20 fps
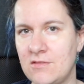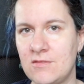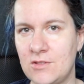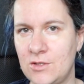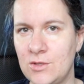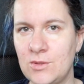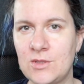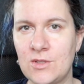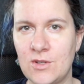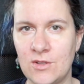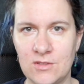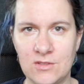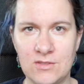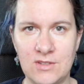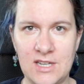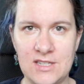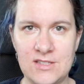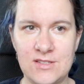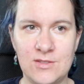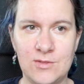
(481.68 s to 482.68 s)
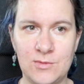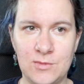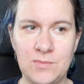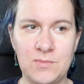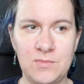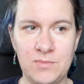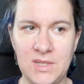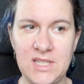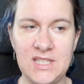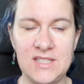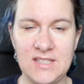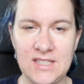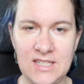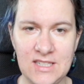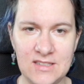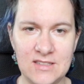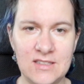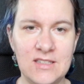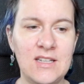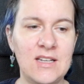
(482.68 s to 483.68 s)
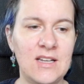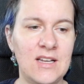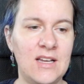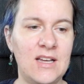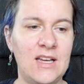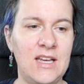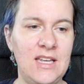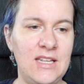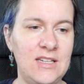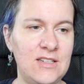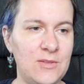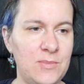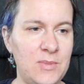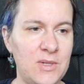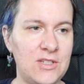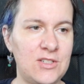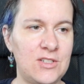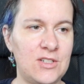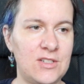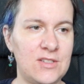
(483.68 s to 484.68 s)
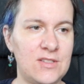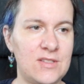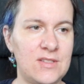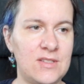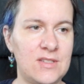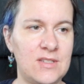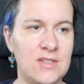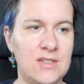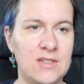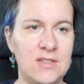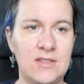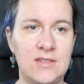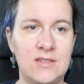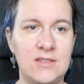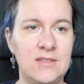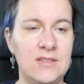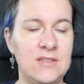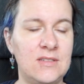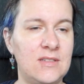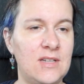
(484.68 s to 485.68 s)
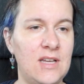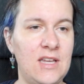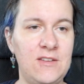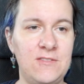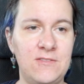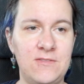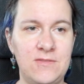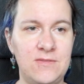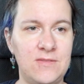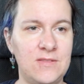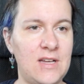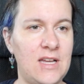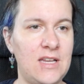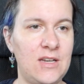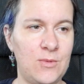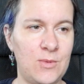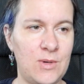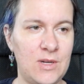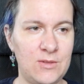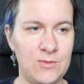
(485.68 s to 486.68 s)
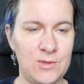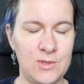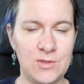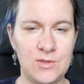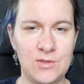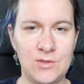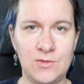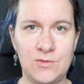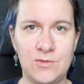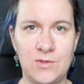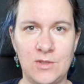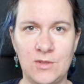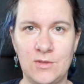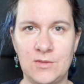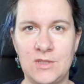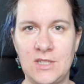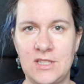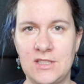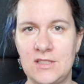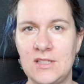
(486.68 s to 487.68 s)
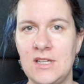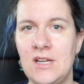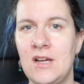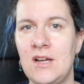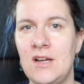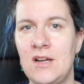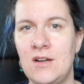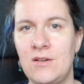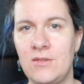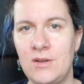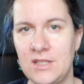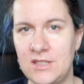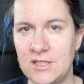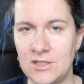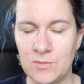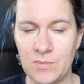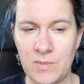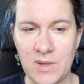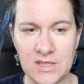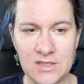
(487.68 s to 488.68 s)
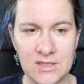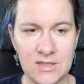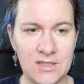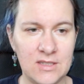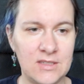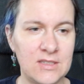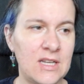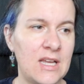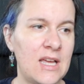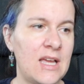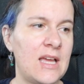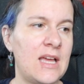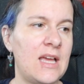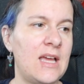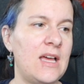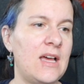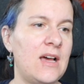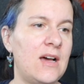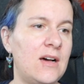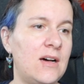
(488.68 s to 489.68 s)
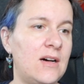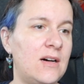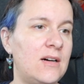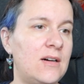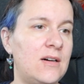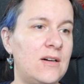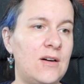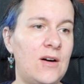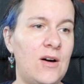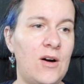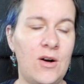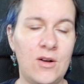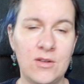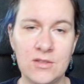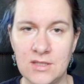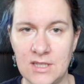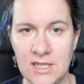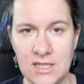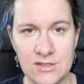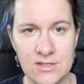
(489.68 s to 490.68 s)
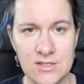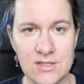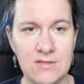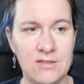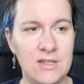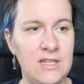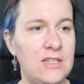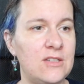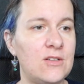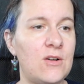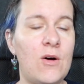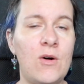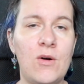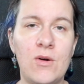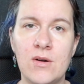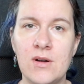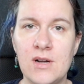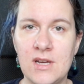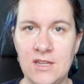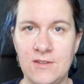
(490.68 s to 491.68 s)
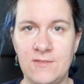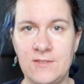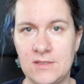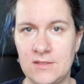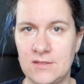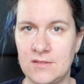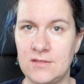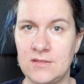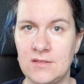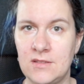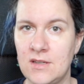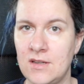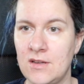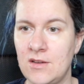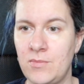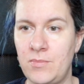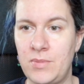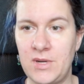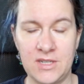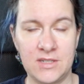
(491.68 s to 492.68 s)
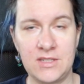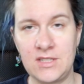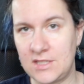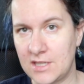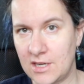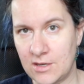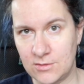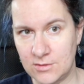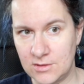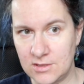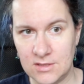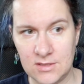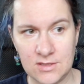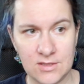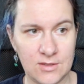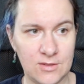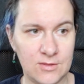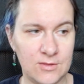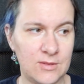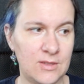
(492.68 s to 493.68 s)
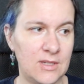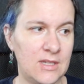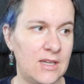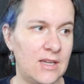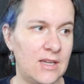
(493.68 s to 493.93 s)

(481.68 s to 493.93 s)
good contrast to be seen in the pictures, if anyone wants to follow that written pattern on their screen or even print it out. So